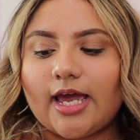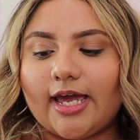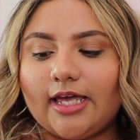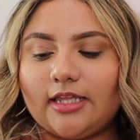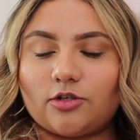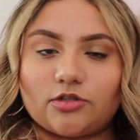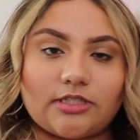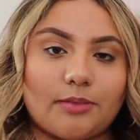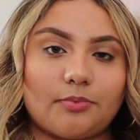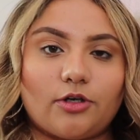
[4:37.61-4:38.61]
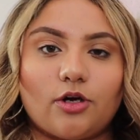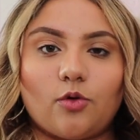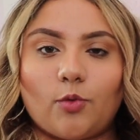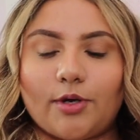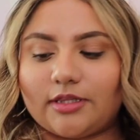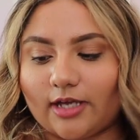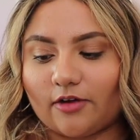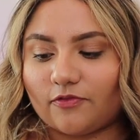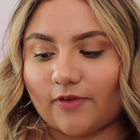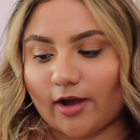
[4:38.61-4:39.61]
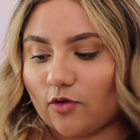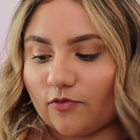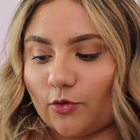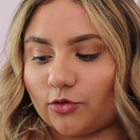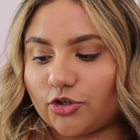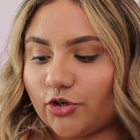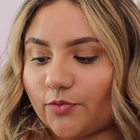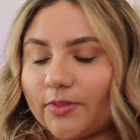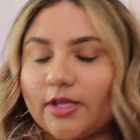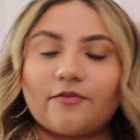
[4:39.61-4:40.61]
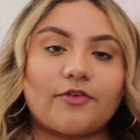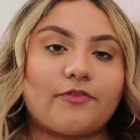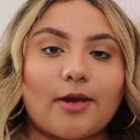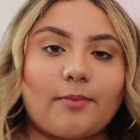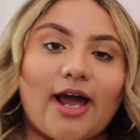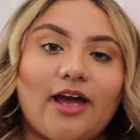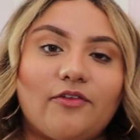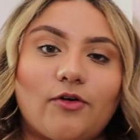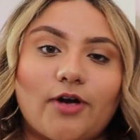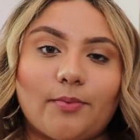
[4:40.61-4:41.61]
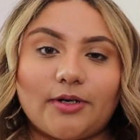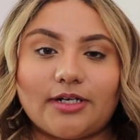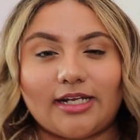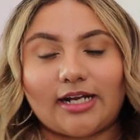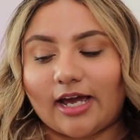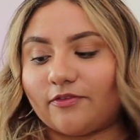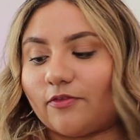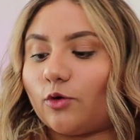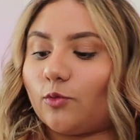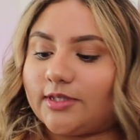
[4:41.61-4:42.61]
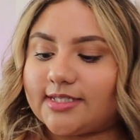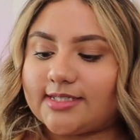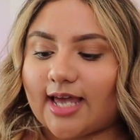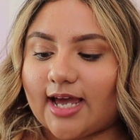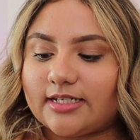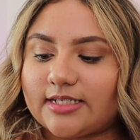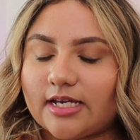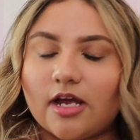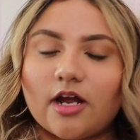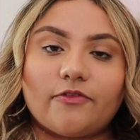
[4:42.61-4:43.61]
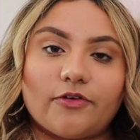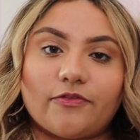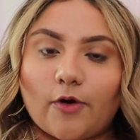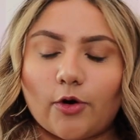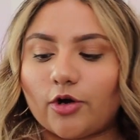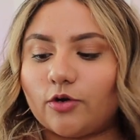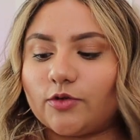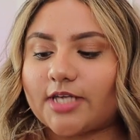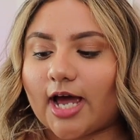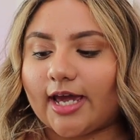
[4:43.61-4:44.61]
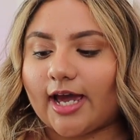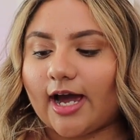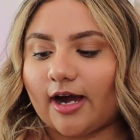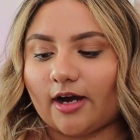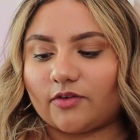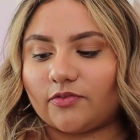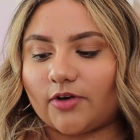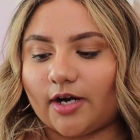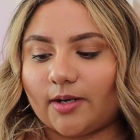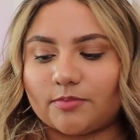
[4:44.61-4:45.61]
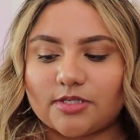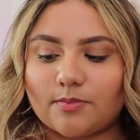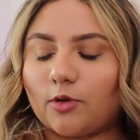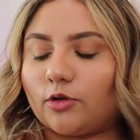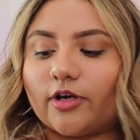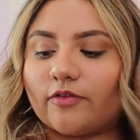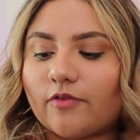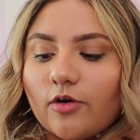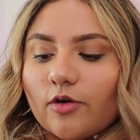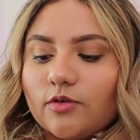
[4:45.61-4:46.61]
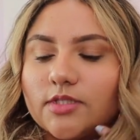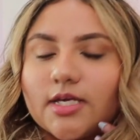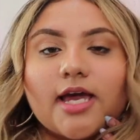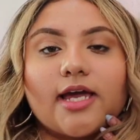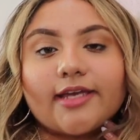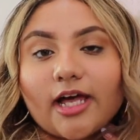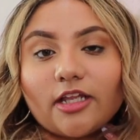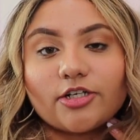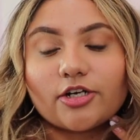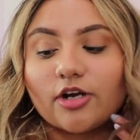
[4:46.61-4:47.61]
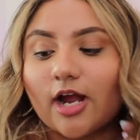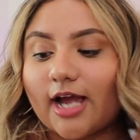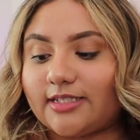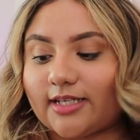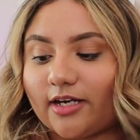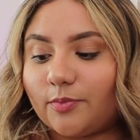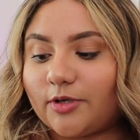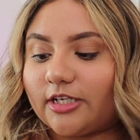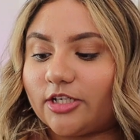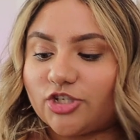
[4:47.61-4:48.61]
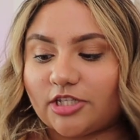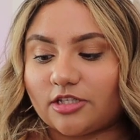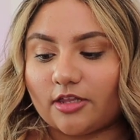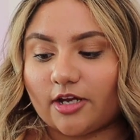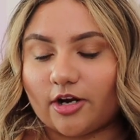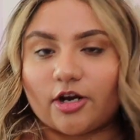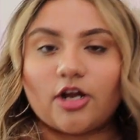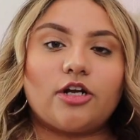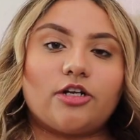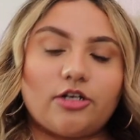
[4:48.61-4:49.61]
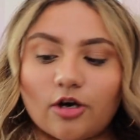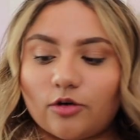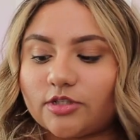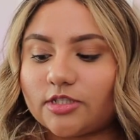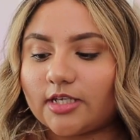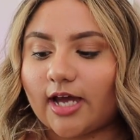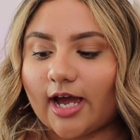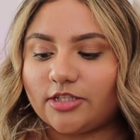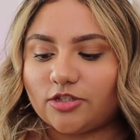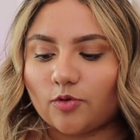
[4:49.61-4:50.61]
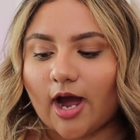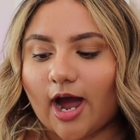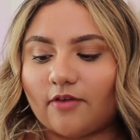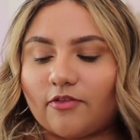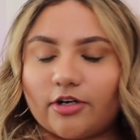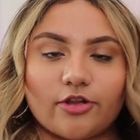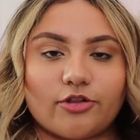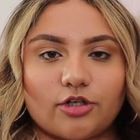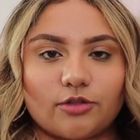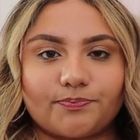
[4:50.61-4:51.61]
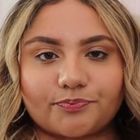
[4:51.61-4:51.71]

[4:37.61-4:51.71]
a little stapler with like a file folder. For Find My iPhone, I put an iPhone with a stand. For photos, I have some Polaroid photos. Calendar, I decided to put an agenda there. Notes, I do have another